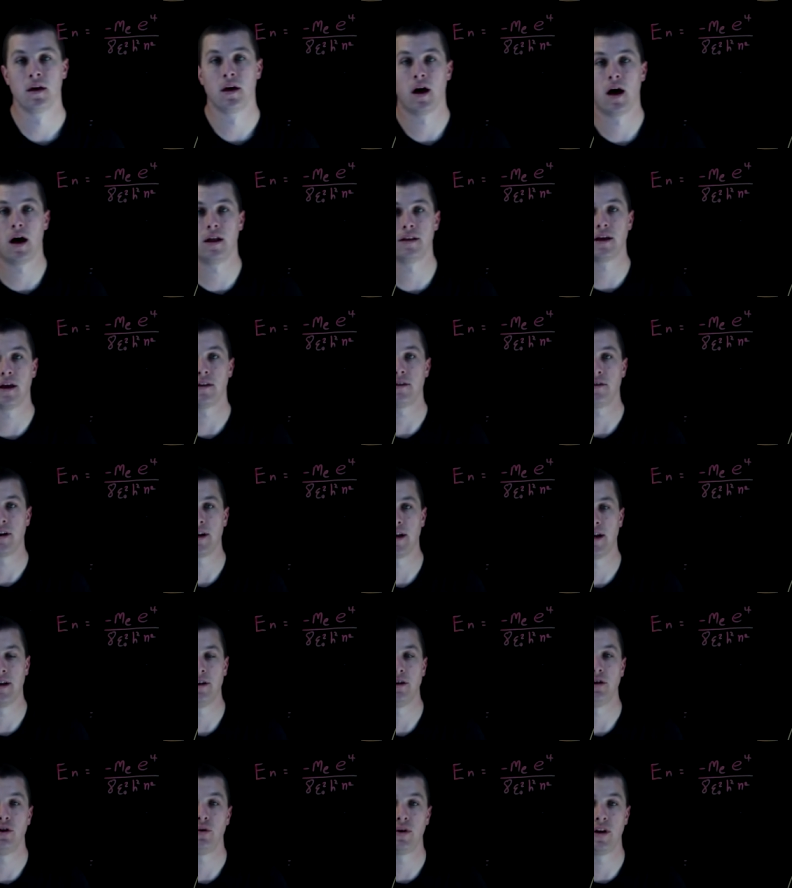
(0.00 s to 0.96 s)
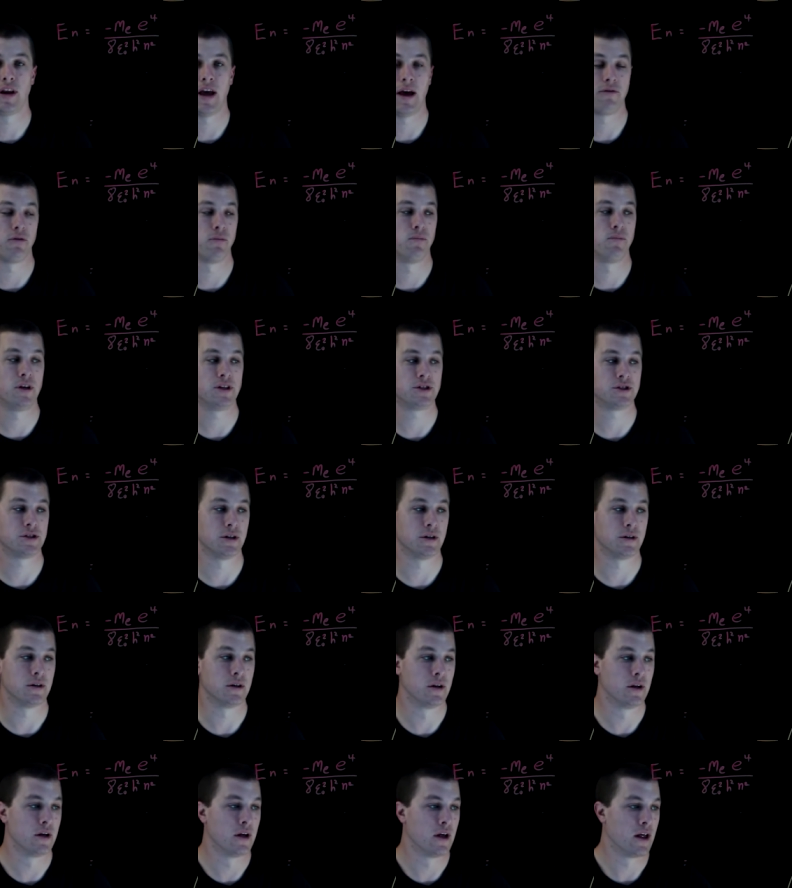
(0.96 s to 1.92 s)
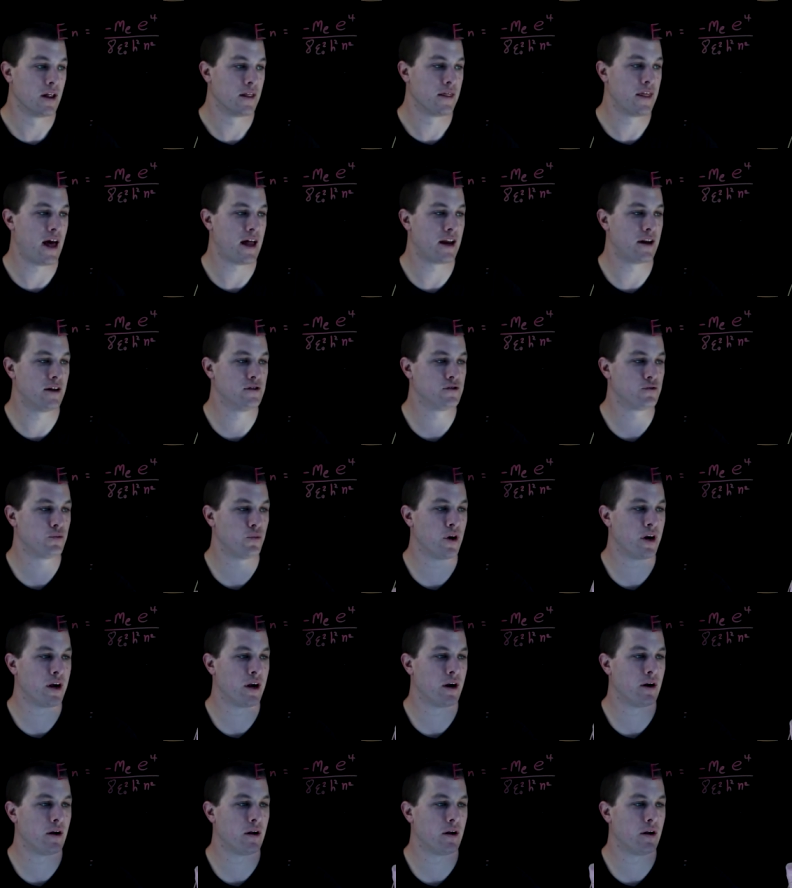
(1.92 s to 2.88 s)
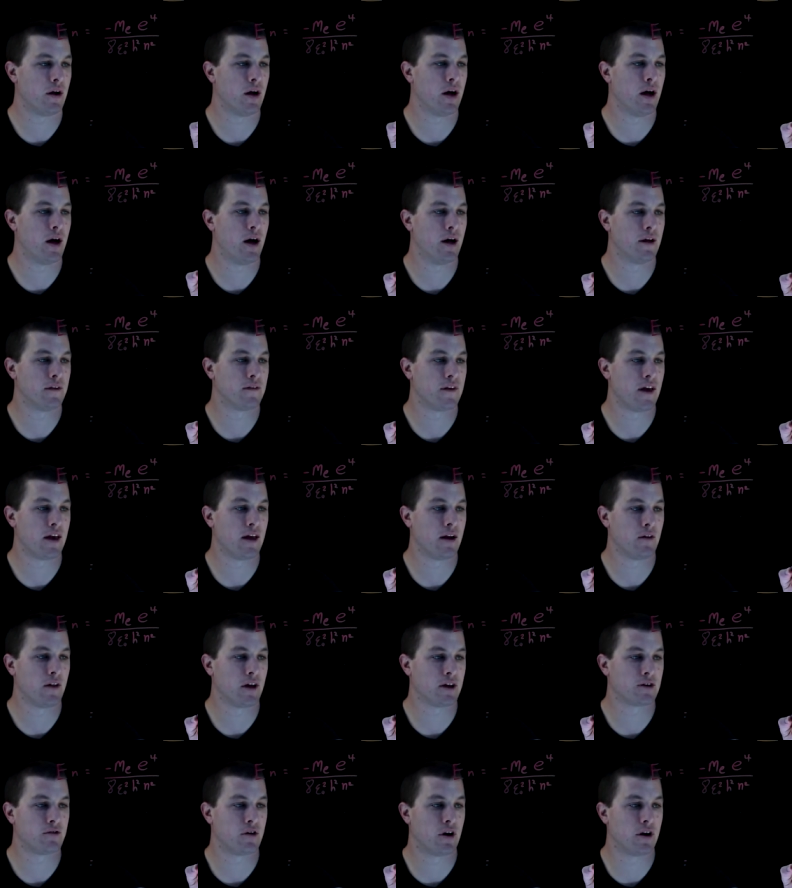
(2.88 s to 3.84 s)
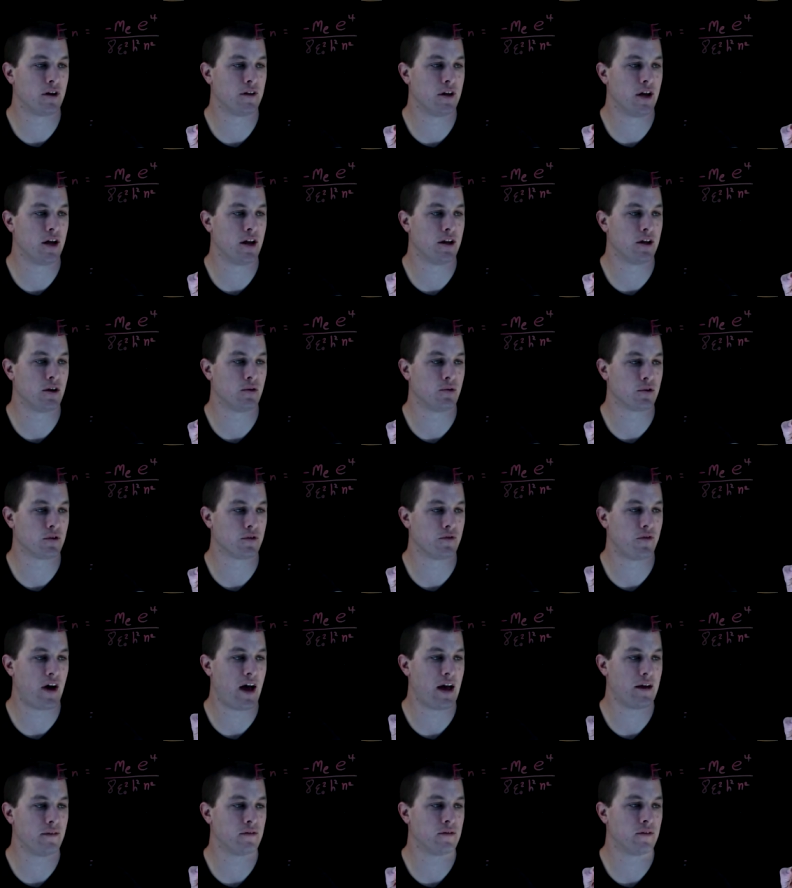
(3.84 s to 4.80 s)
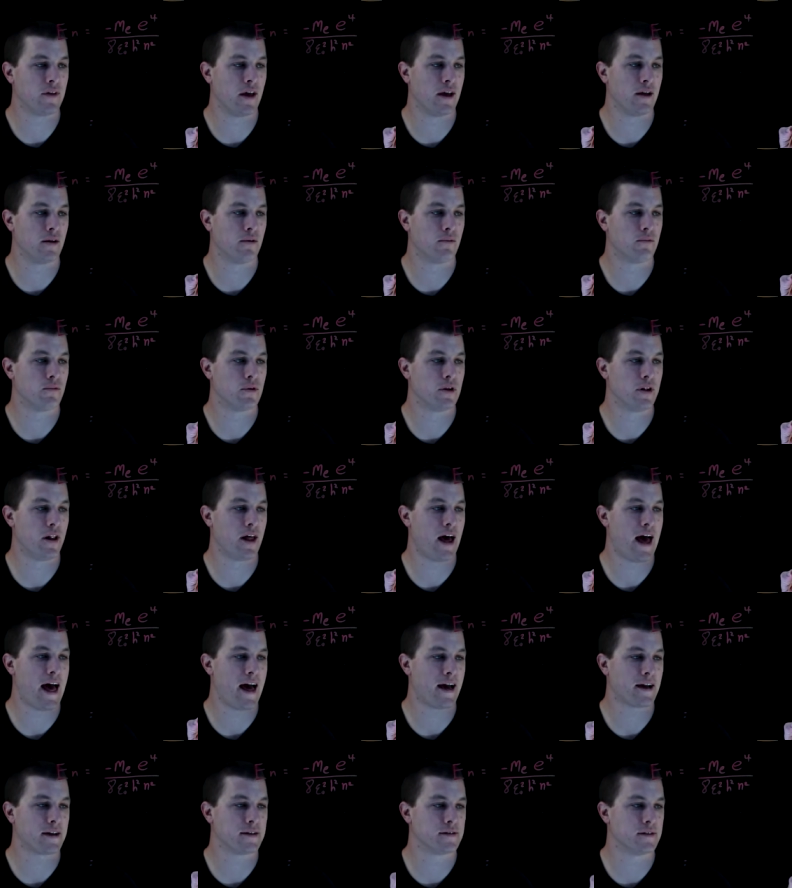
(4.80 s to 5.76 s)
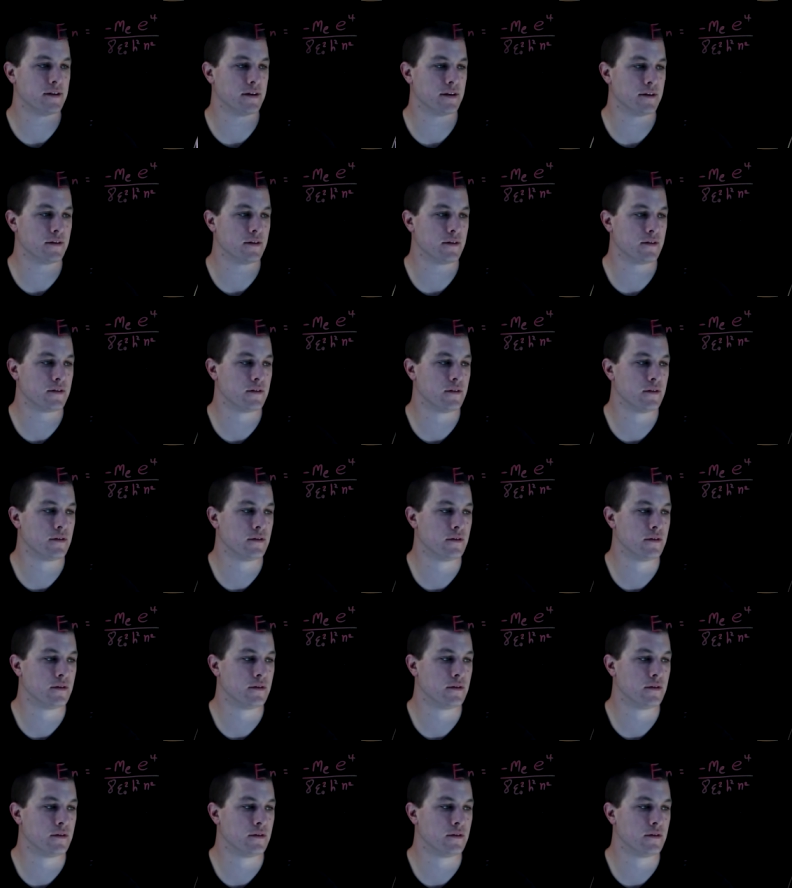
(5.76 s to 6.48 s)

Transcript: On the other hand, you can have emission. That is where, say, an electron in the n = 5 state relaxes